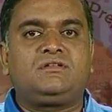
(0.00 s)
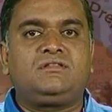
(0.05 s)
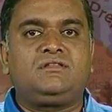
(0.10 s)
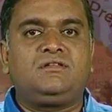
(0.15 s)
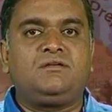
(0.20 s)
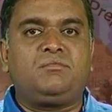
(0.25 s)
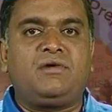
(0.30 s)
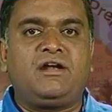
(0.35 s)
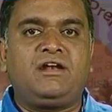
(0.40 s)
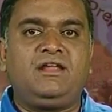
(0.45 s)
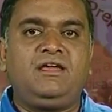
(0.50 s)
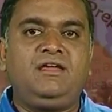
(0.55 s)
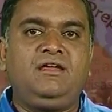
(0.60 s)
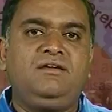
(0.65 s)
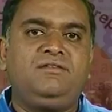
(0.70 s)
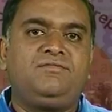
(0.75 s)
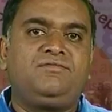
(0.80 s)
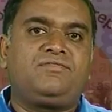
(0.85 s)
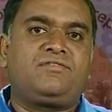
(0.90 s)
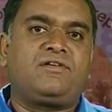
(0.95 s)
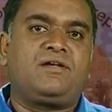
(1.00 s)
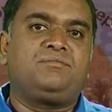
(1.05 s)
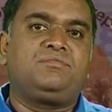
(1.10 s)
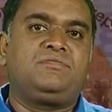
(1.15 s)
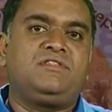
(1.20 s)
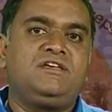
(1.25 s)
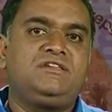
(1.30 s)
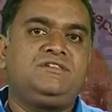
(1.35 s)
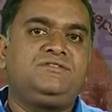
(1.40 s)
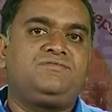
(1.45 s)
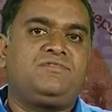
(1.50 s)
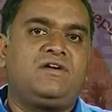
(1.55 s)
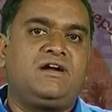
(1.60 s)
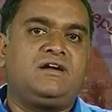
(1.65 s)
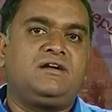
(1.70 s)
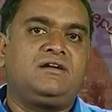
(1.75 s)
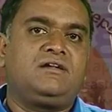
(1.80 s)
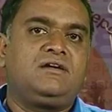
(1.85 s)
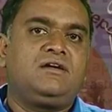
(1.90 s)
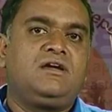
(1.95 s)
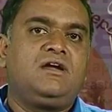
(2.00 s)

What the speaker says: the money from this fund